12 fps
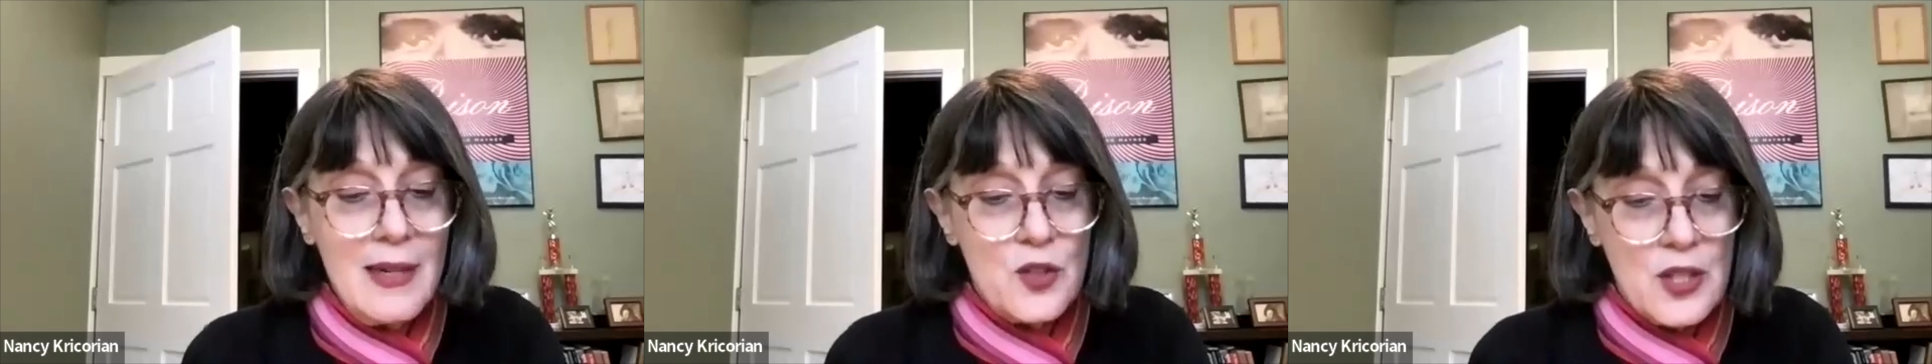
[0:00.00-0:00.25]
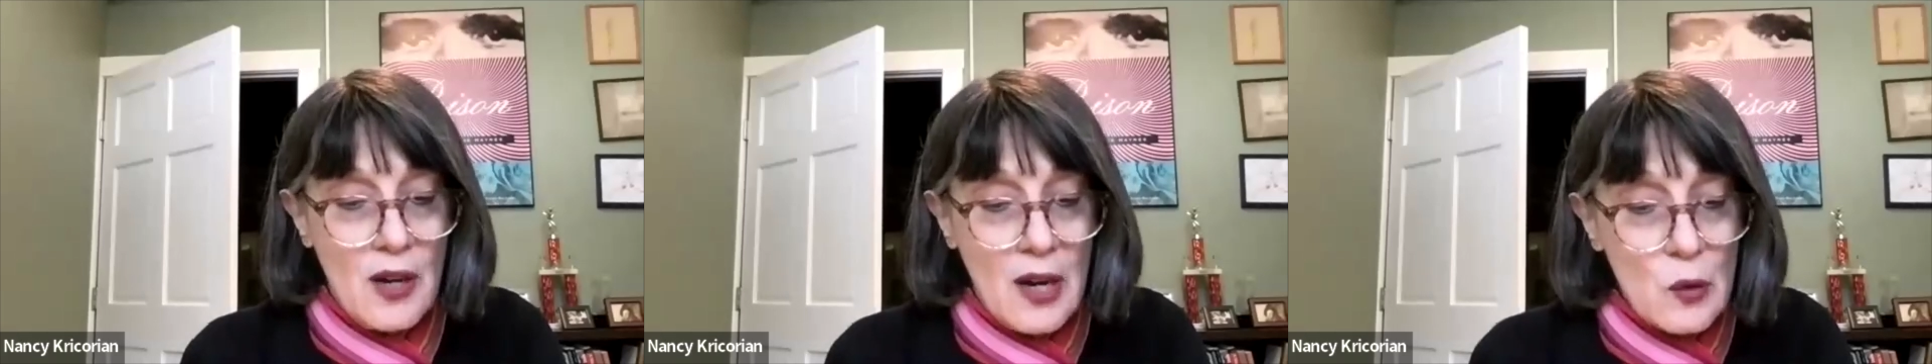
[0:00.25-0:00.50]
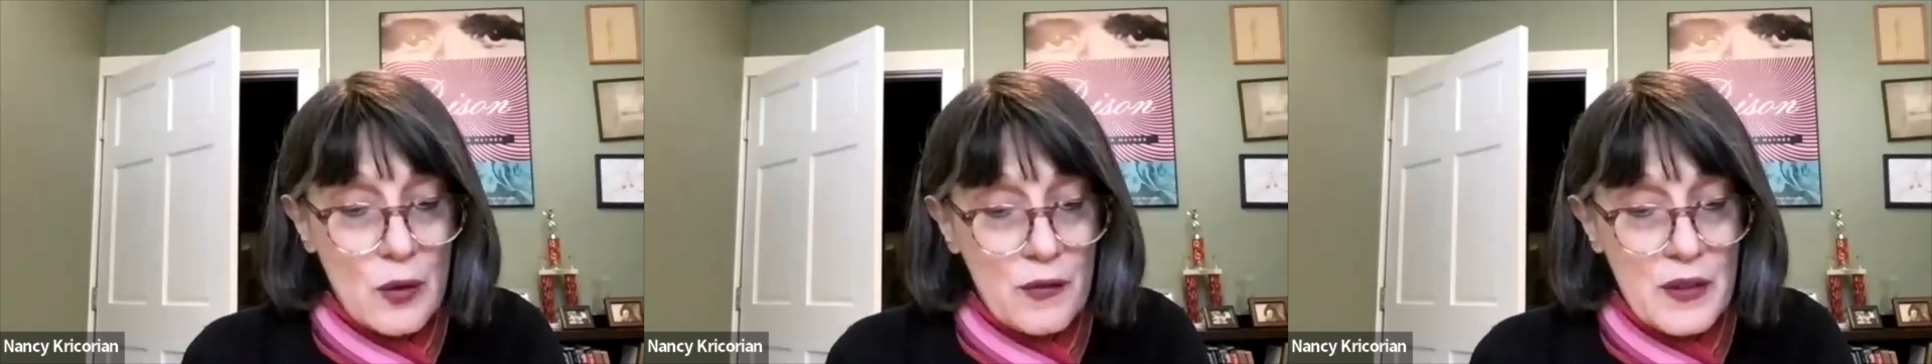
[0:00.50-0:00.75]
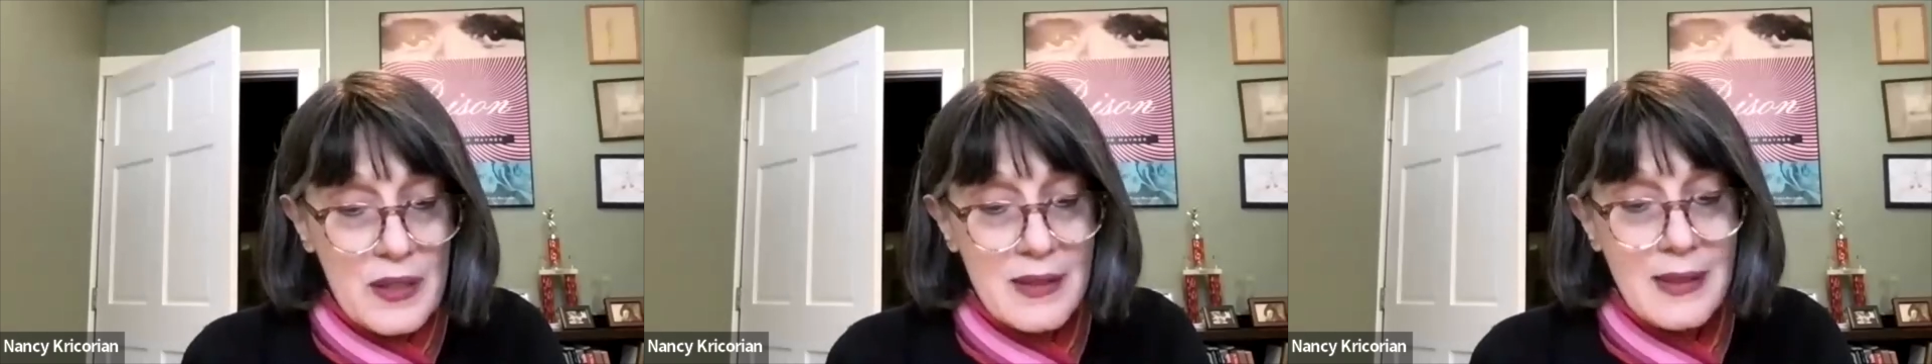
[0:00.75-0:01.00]

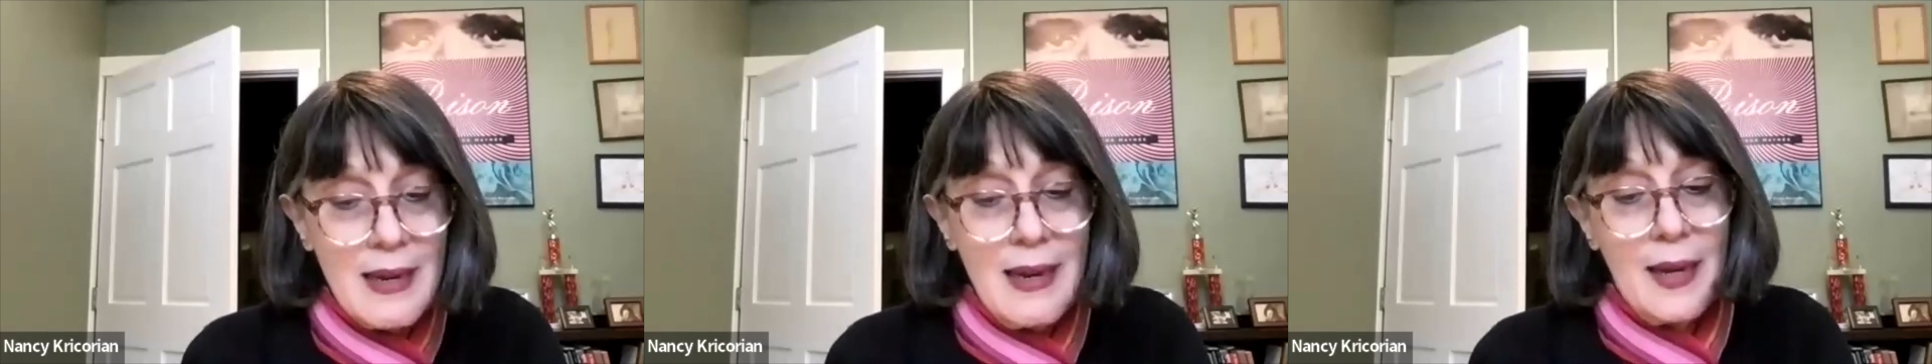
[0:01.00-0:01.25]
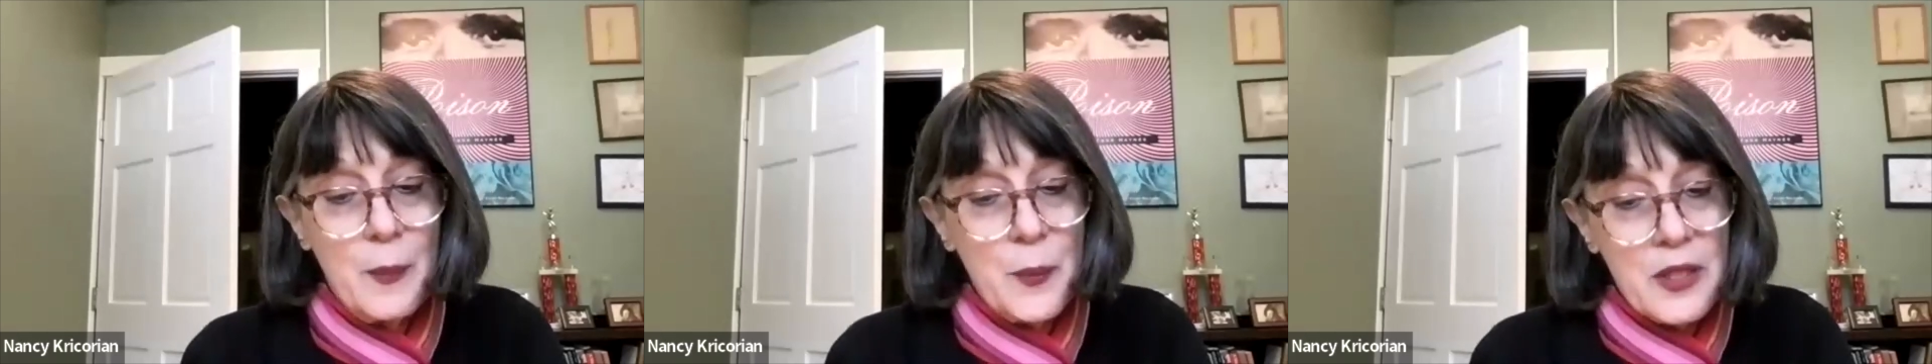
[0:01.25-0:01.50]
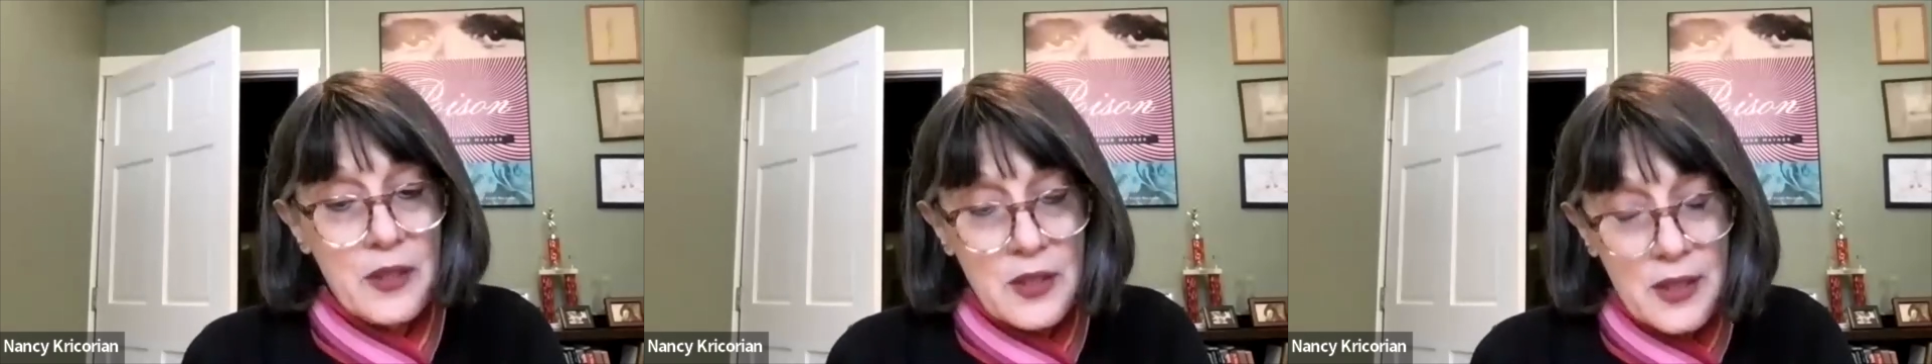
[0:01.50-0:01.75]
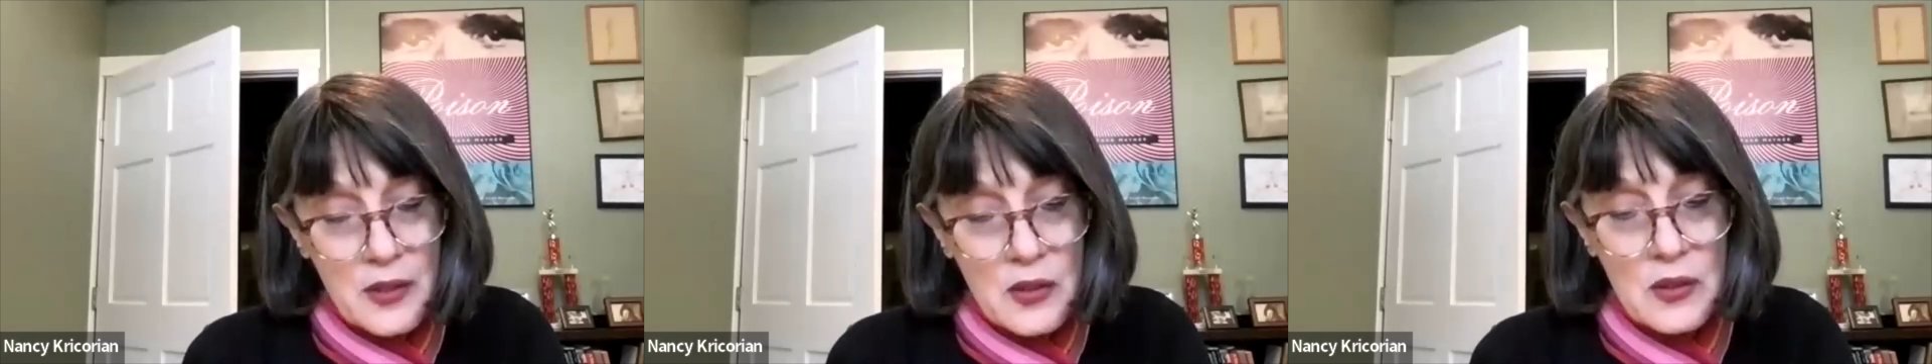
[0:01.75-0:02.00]
geographies, and
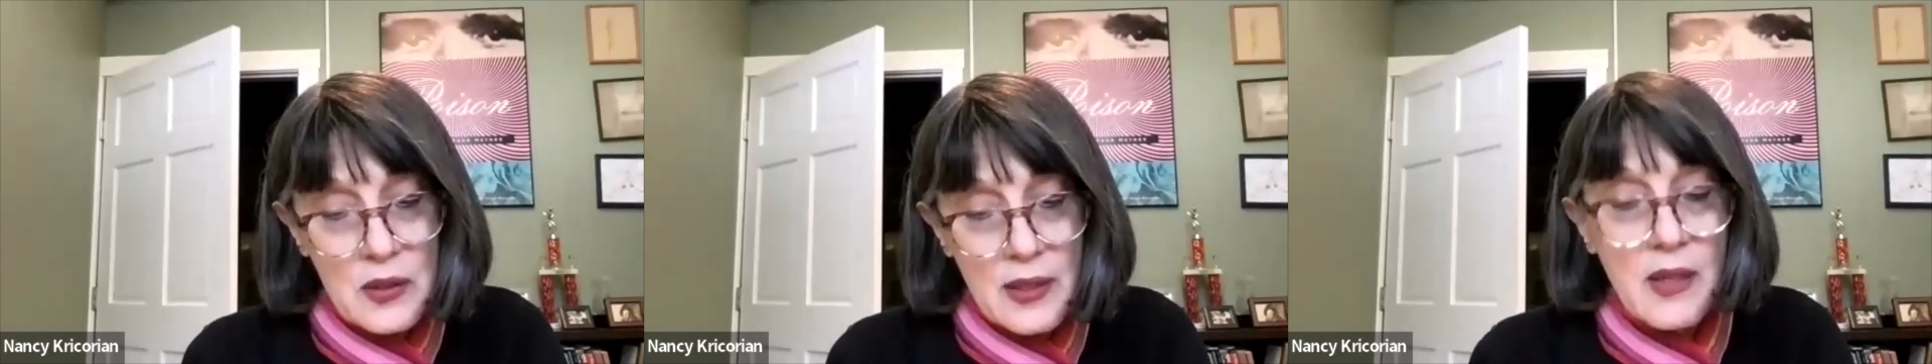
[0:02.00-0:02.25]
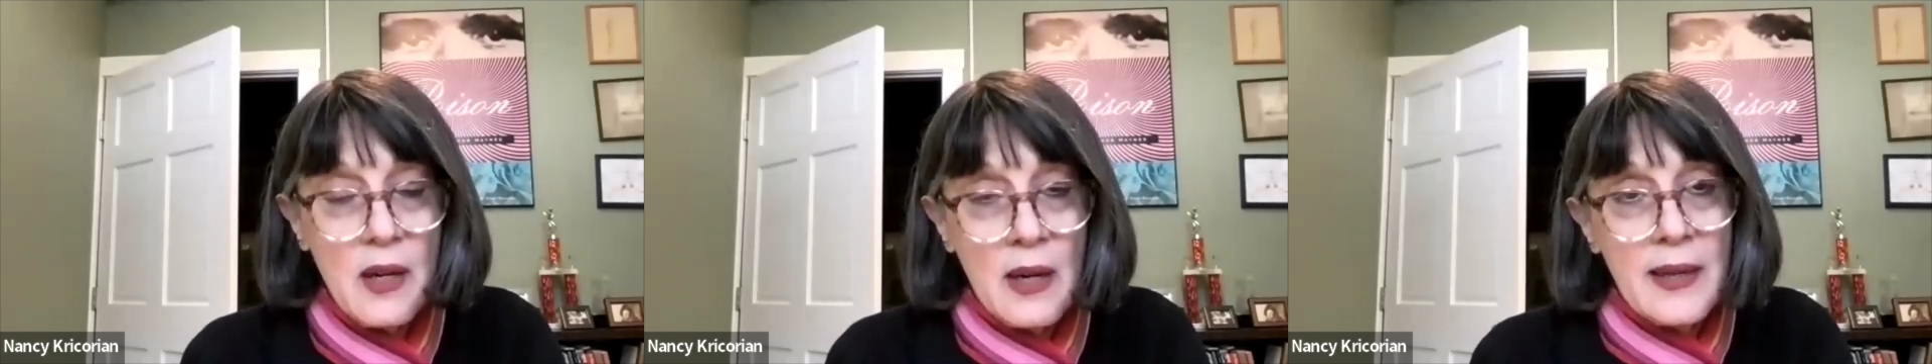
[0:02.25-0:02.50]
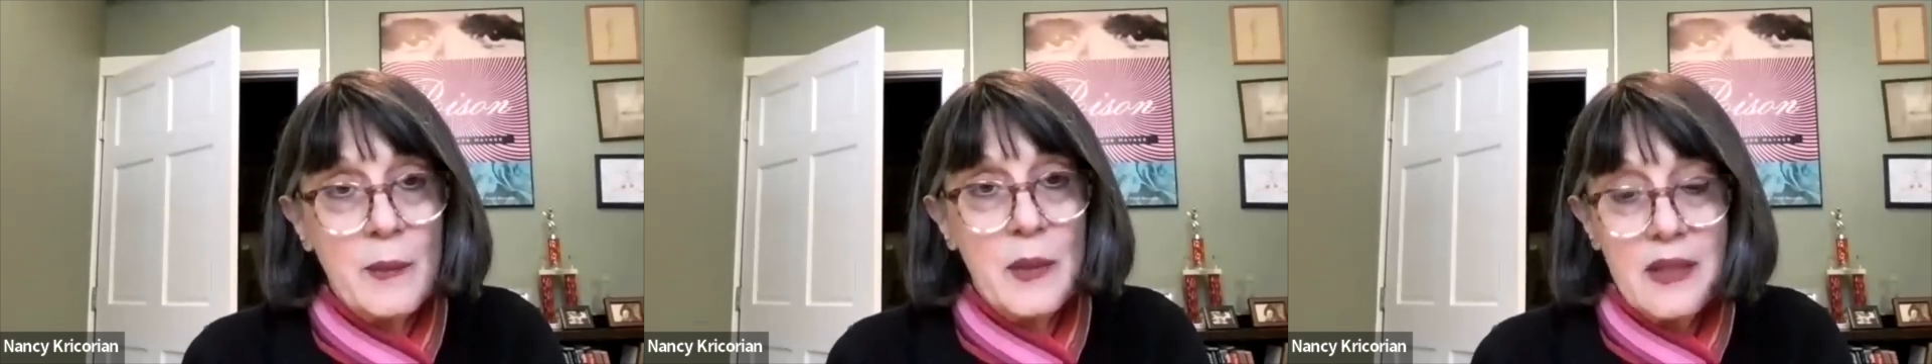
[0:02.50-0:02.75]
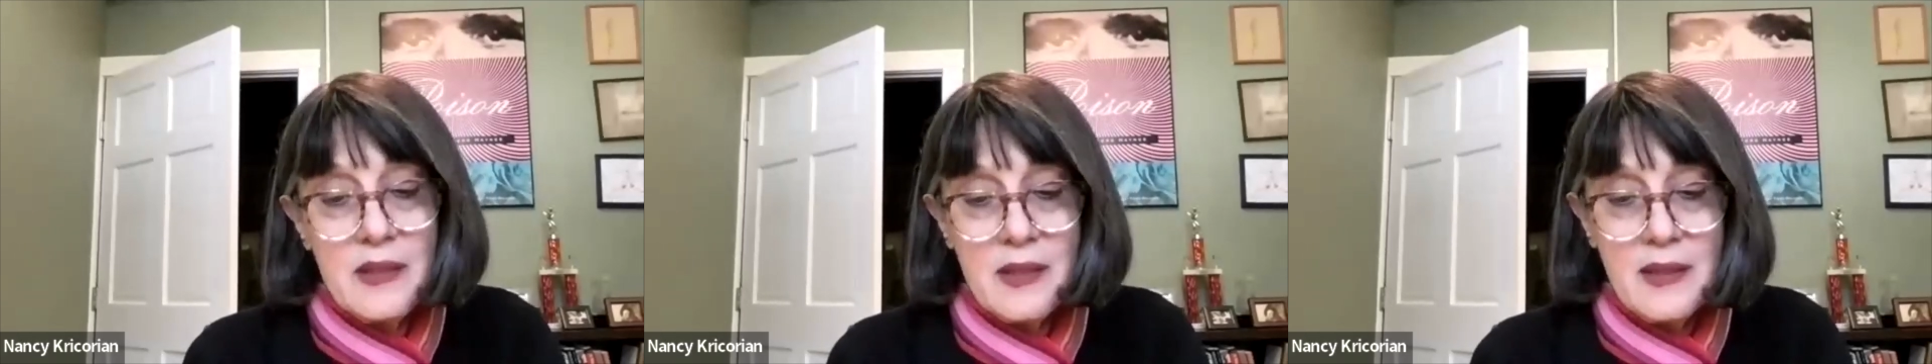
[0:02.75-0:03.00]
political
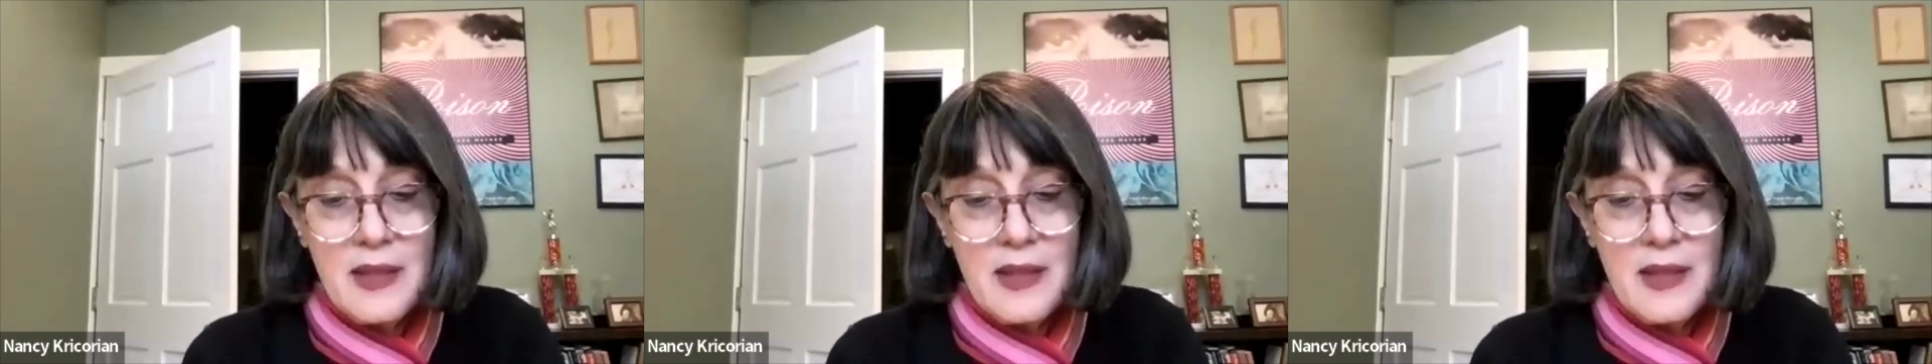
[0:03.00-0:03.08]
economies